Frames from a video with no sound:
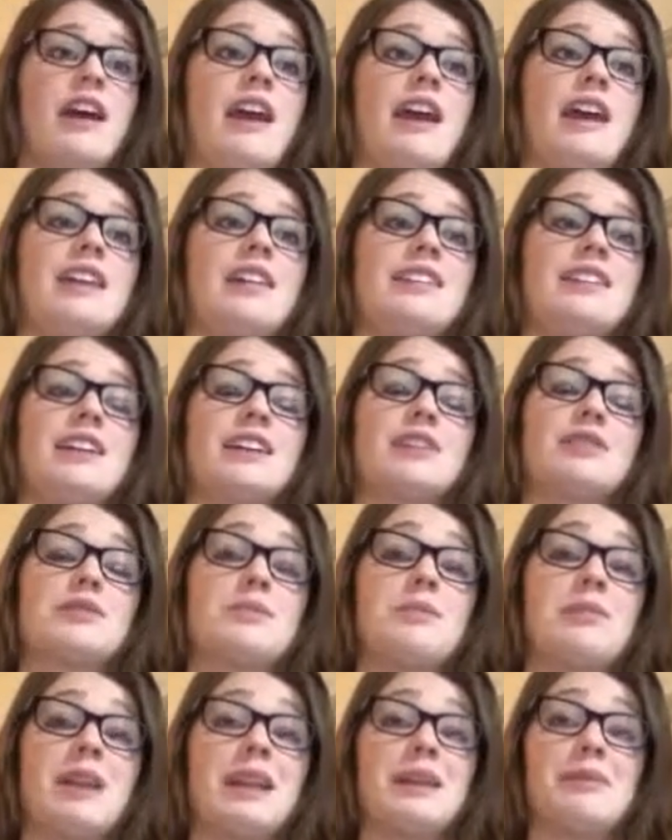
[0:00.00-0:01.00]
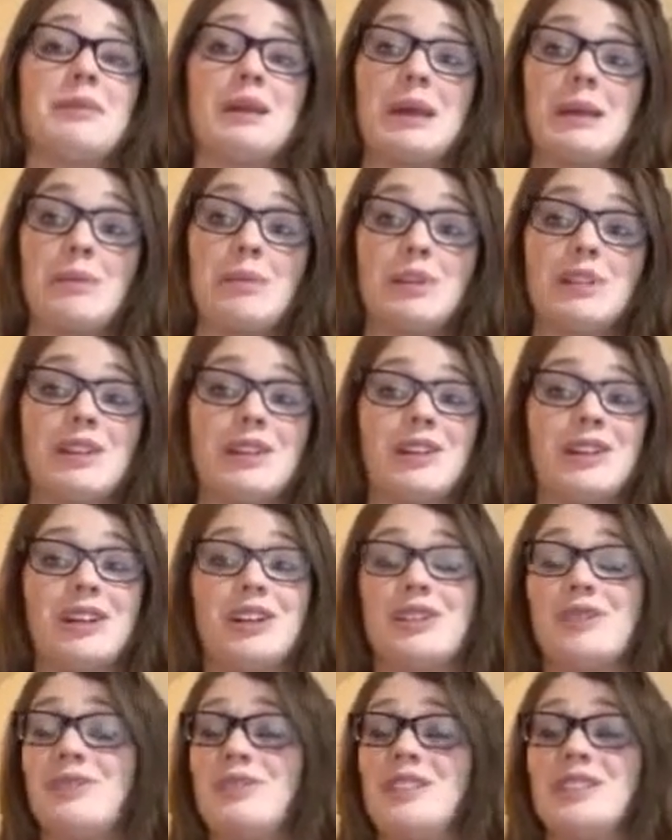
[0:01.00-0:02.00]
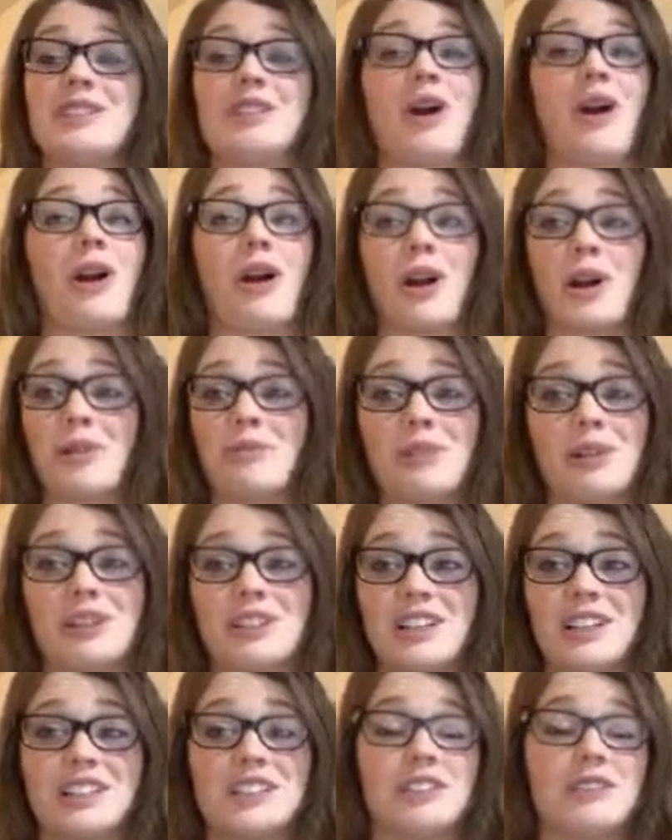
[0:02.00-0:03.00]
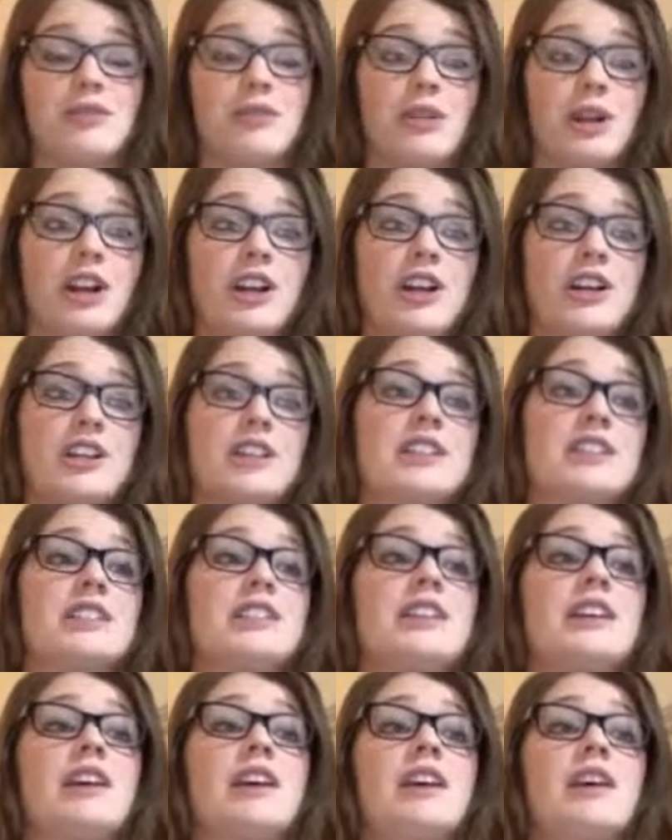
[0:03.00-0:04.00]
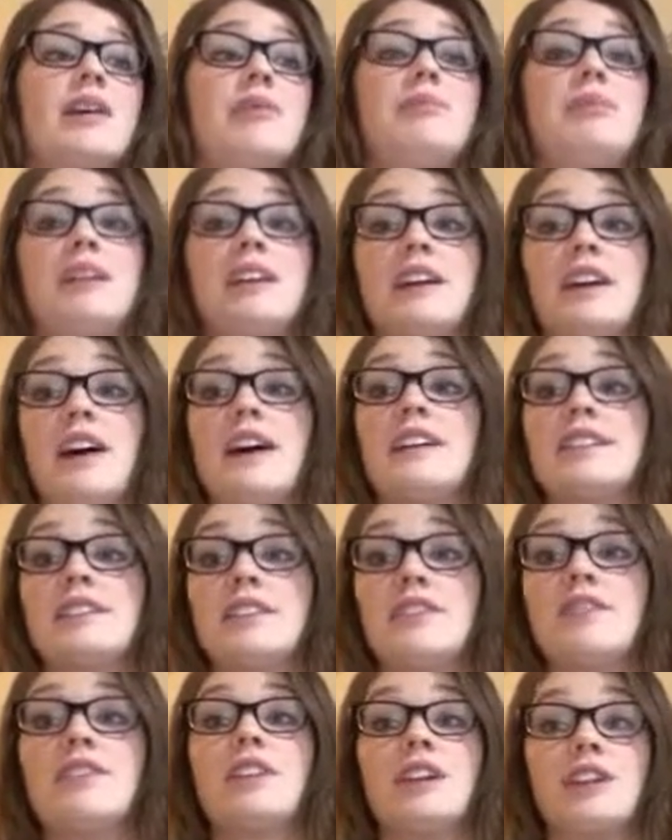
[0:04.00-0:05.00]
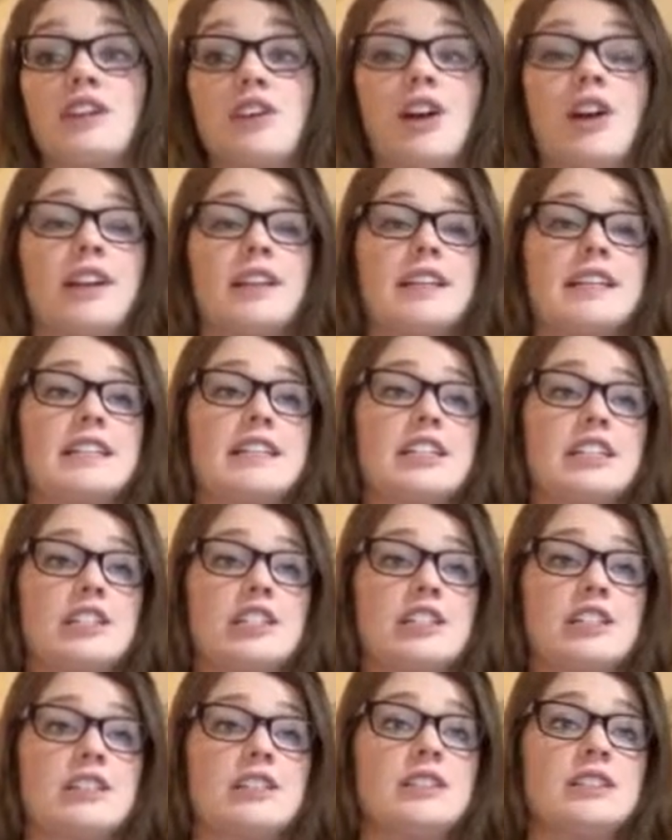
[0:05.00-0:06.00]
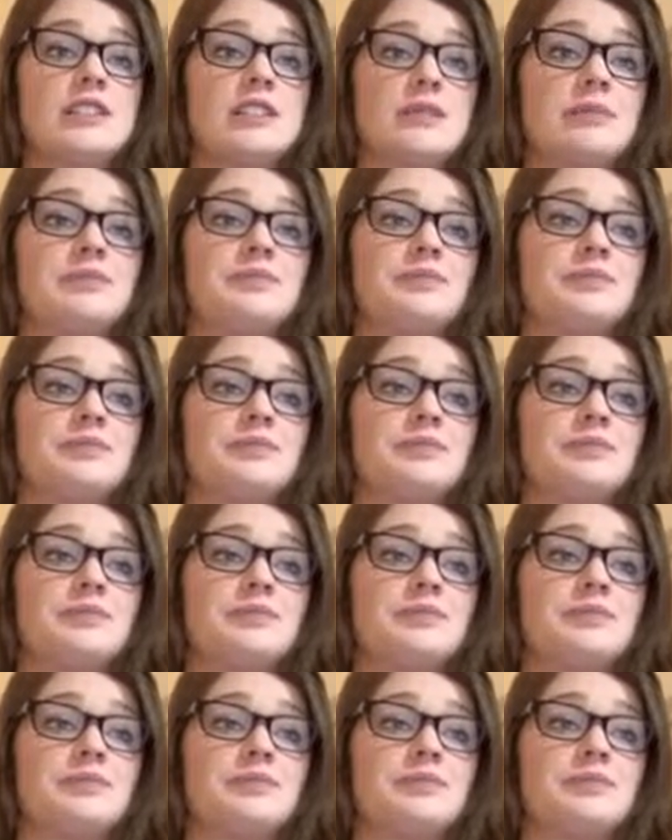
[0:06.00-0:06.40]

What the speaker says: And there's many people down here who just aren't productive workers because of their chronic conditions.